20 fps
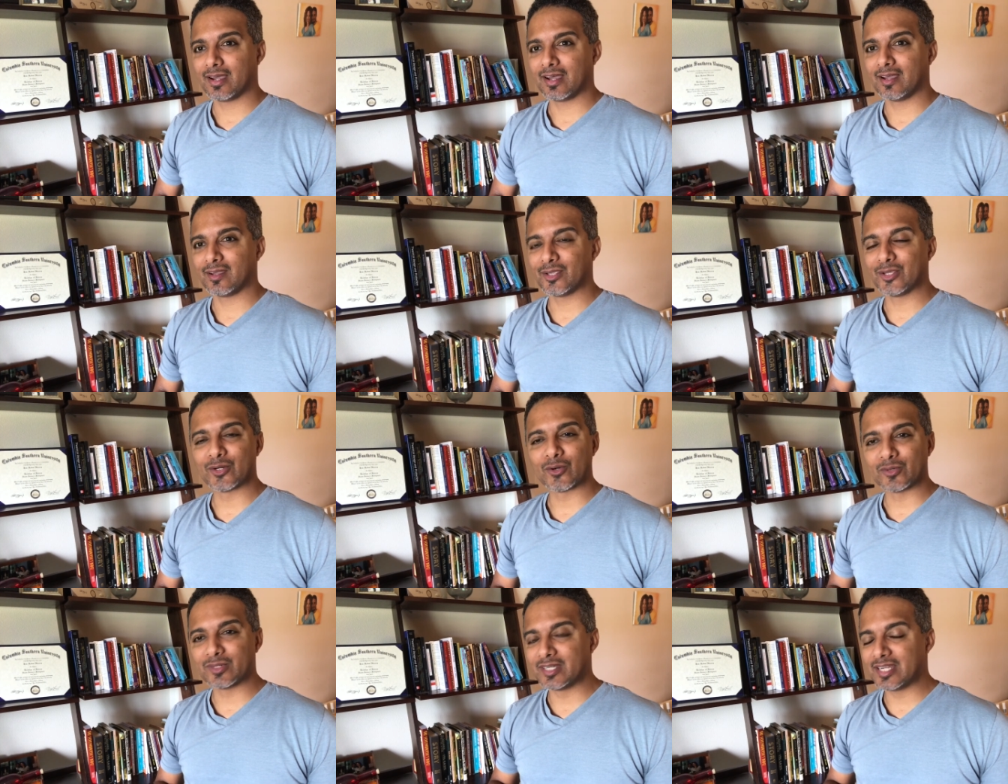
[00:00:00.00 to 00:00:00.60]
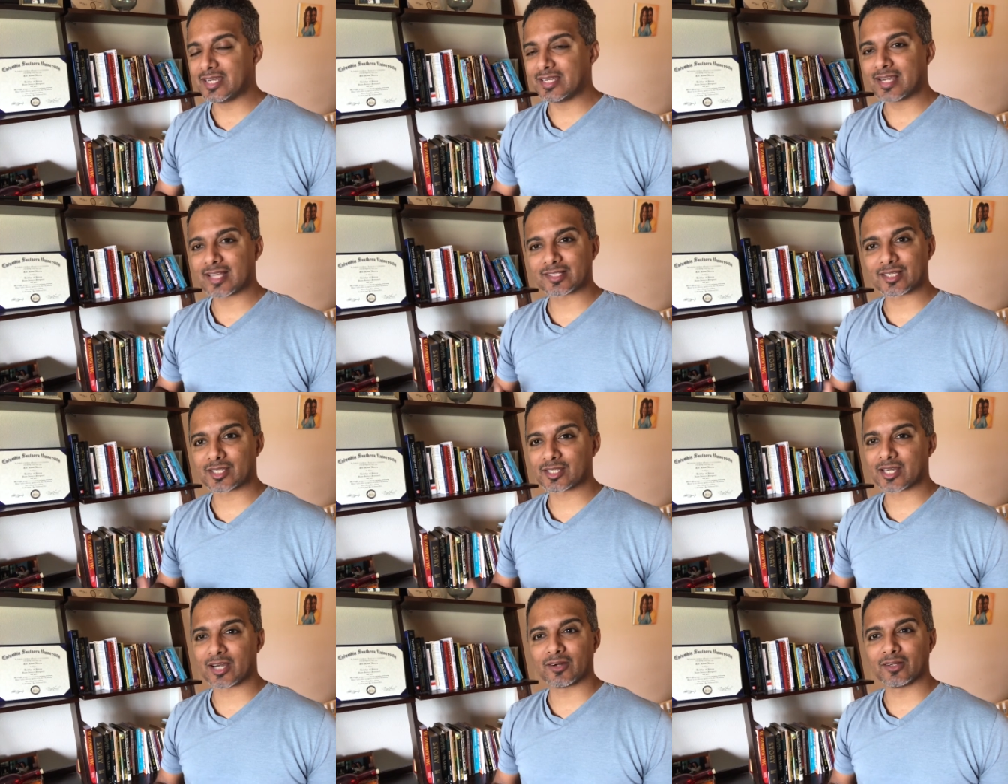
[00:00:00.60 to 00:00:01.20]
You don't need
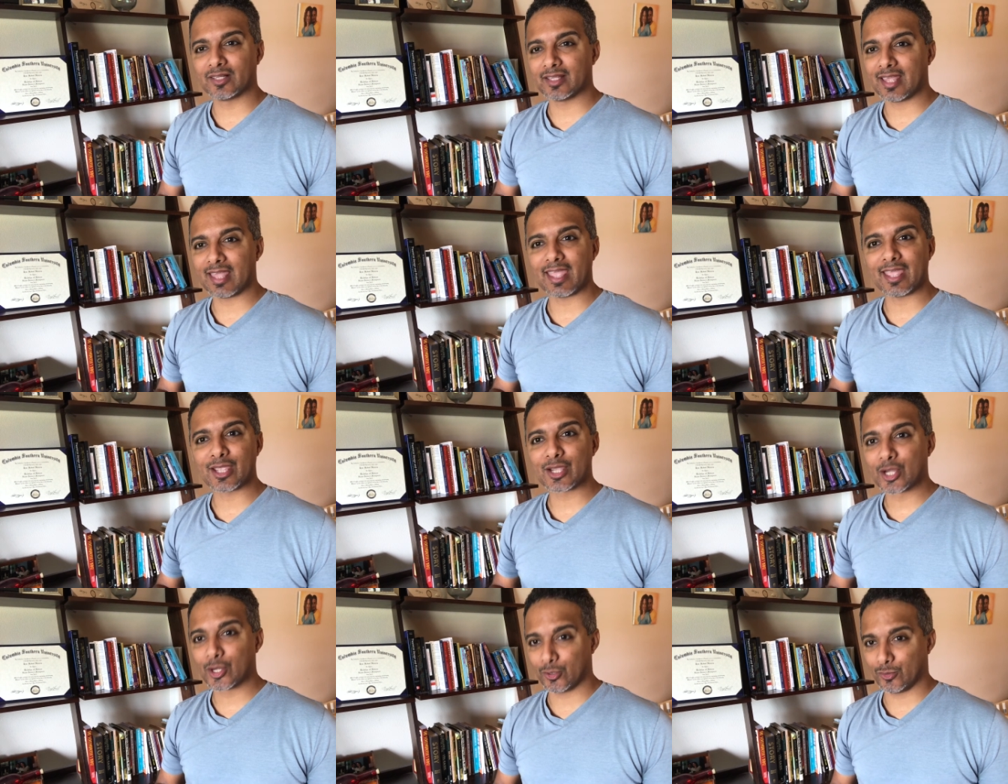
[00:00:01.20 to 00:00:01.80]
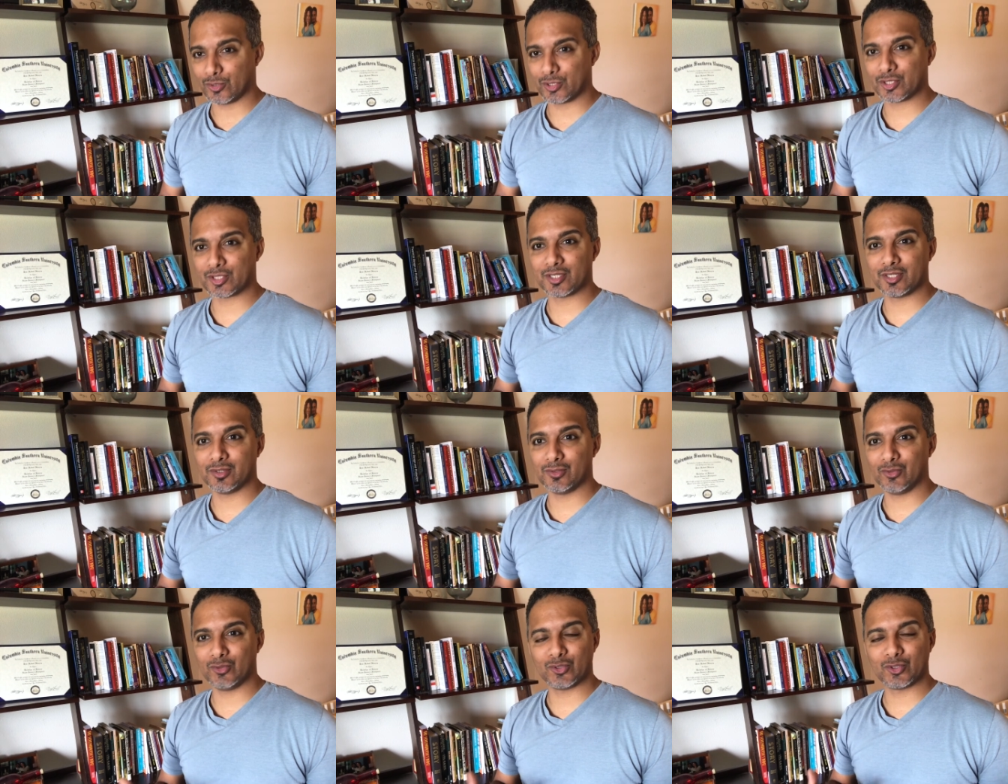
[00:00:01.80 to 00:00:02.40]
necessarily a coach
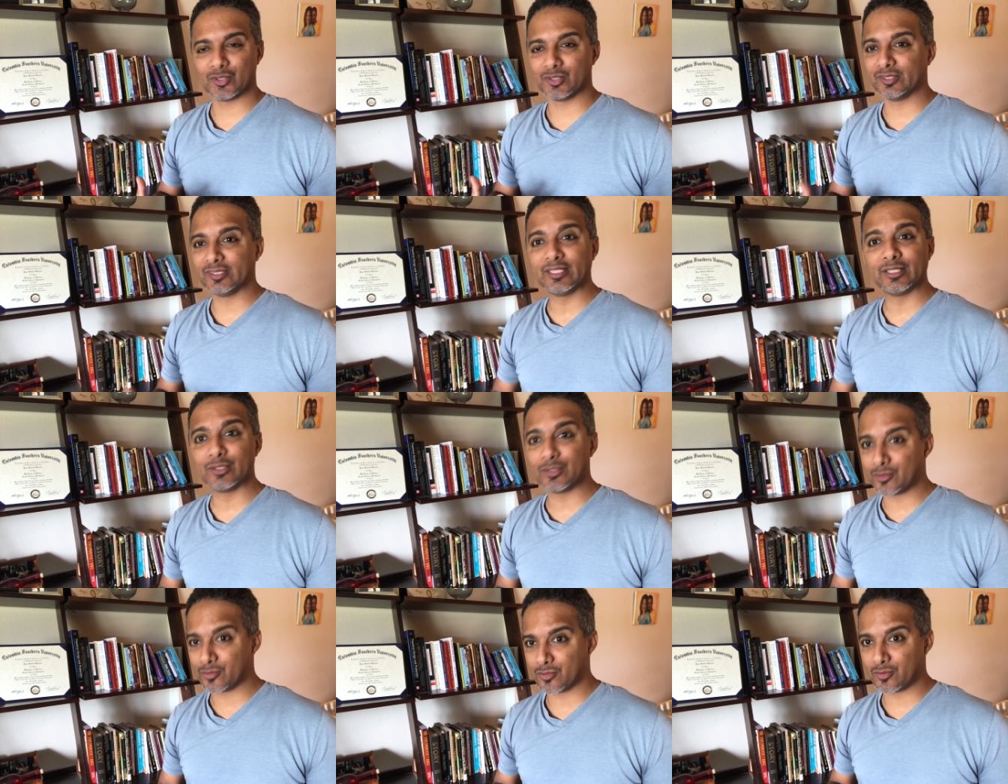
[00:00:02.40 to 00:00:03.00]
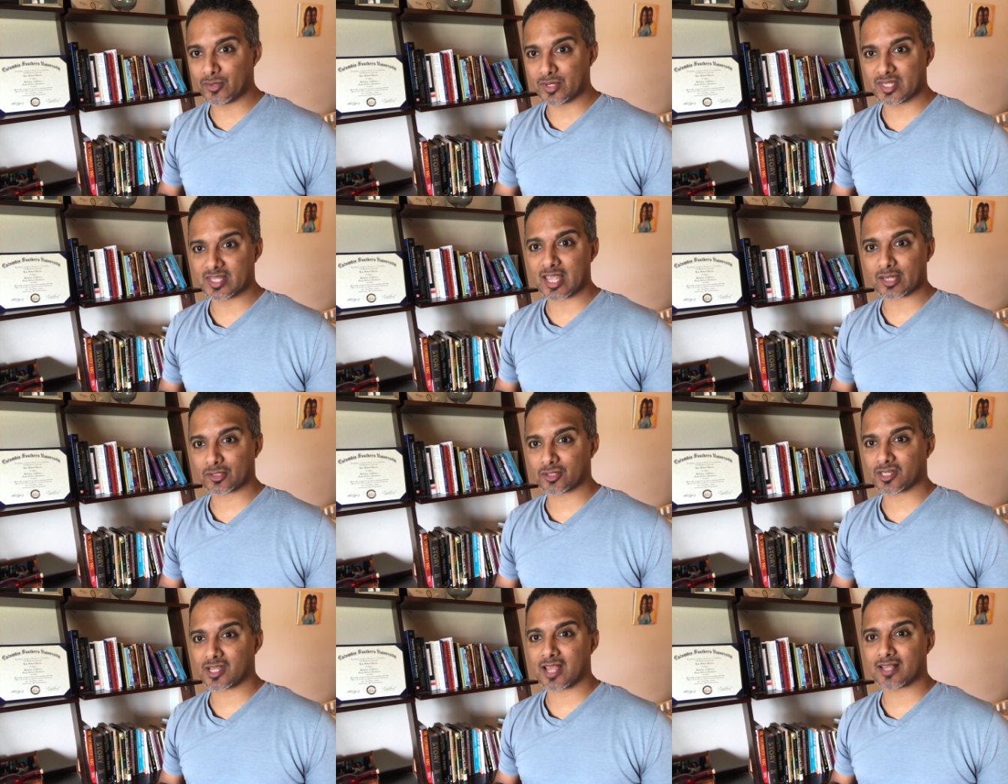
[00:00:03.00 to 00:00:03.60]
to lead you through these
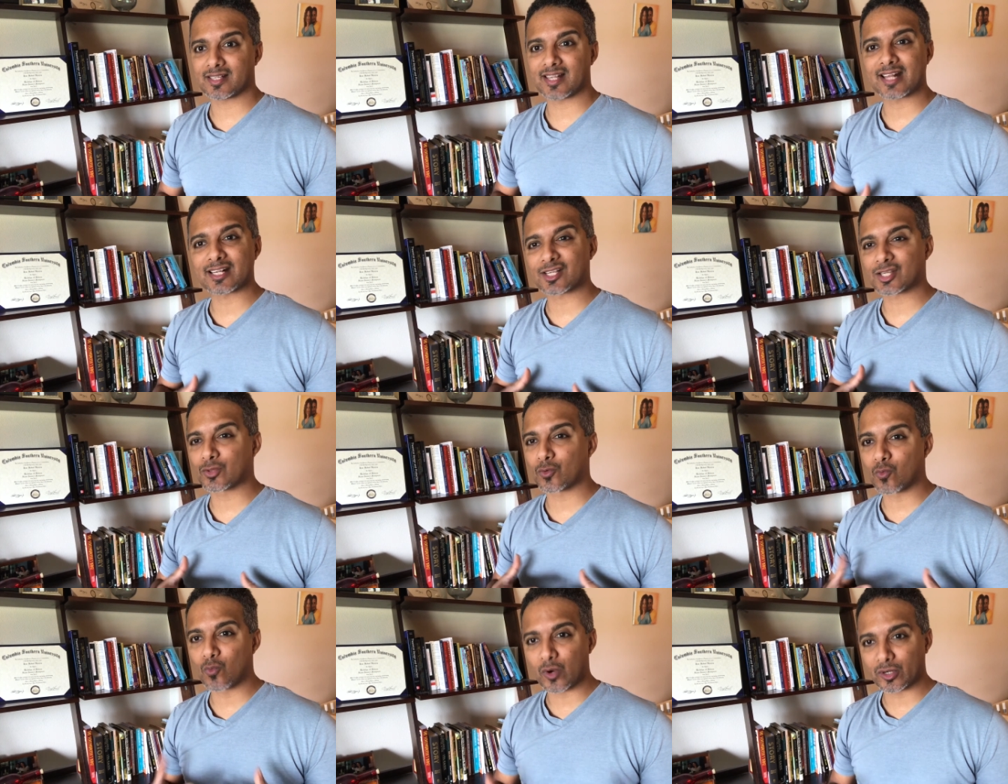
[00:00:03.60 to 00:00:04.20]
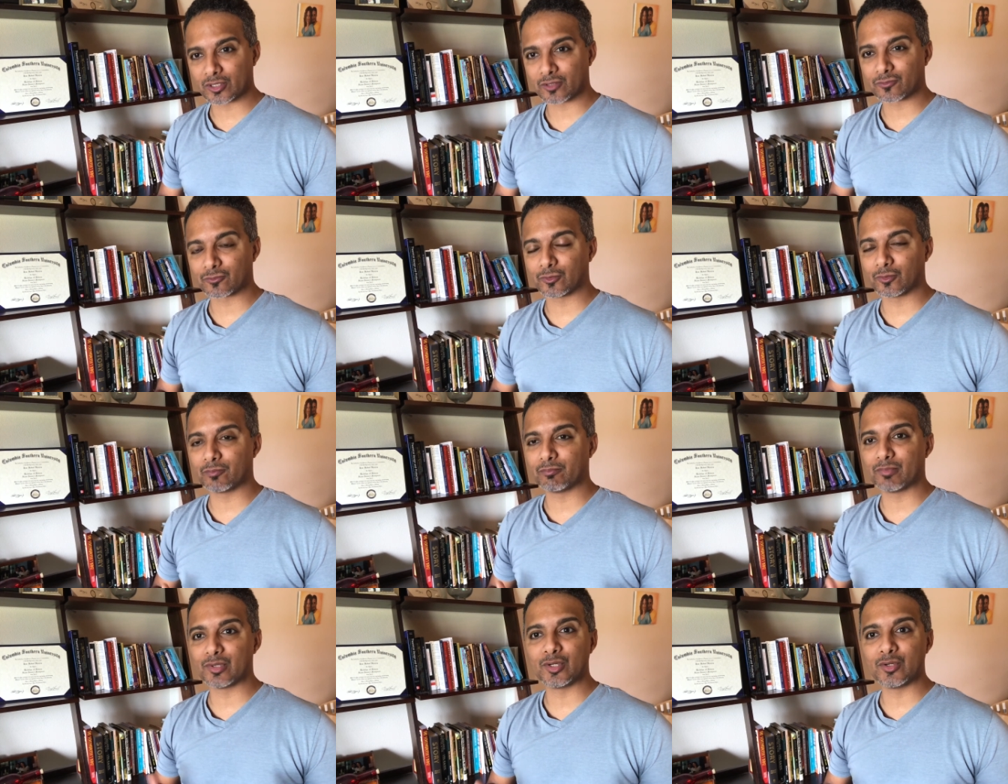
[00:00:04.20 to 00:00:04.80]
exercises. That's the wonderful
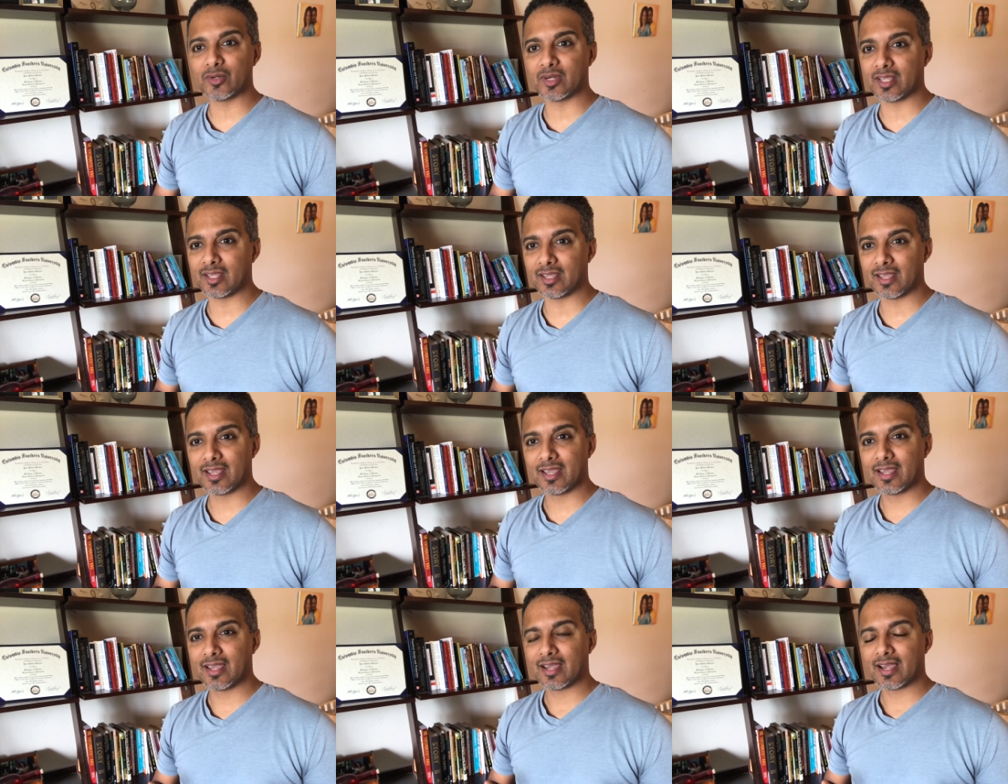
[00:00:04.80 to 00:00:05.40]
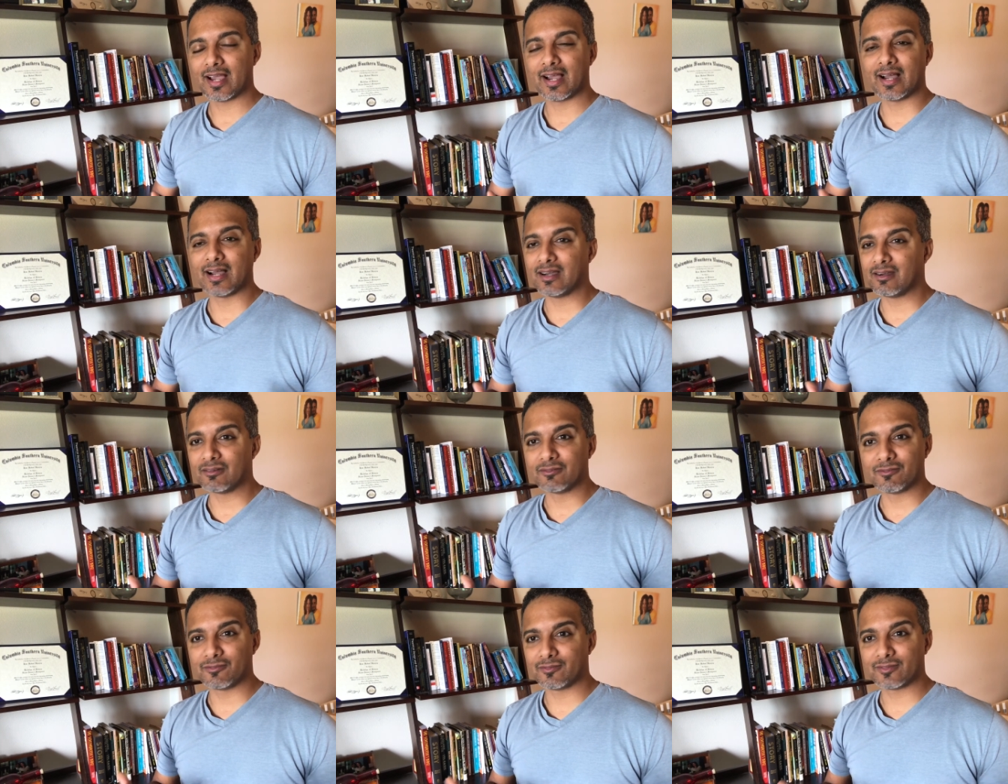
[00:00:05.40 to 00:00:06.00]
beauty
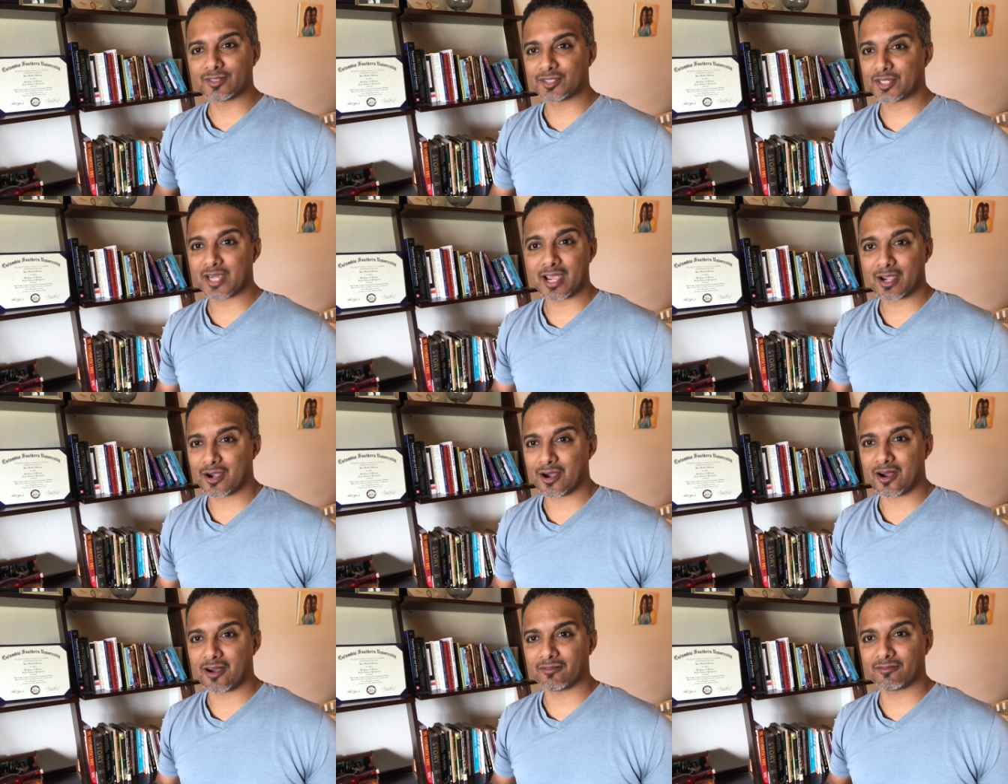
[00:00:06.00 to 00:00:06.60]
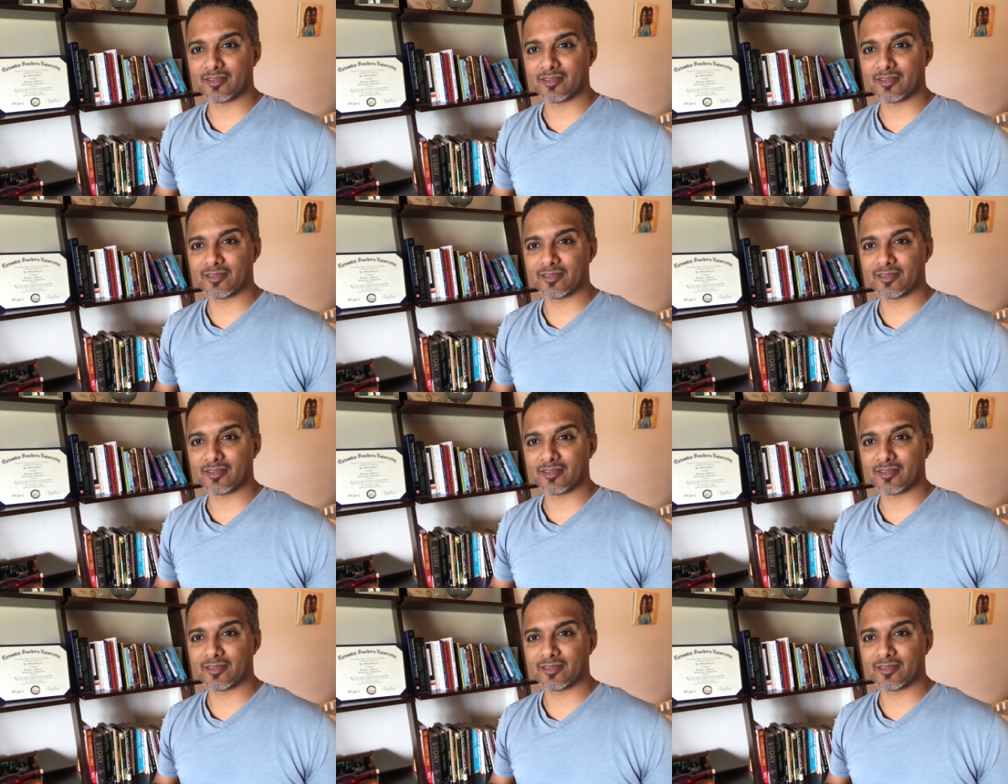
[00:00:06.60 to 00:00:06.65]
of Chekhov.